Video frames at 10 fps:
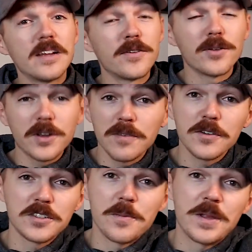If you're looking
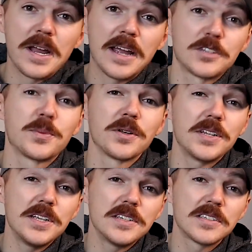for some of that
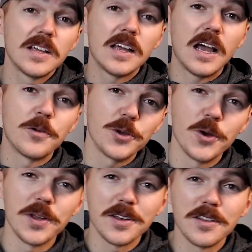expertise, I would
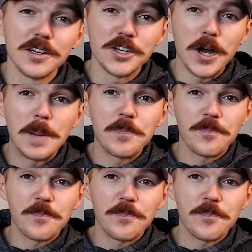go into the shop.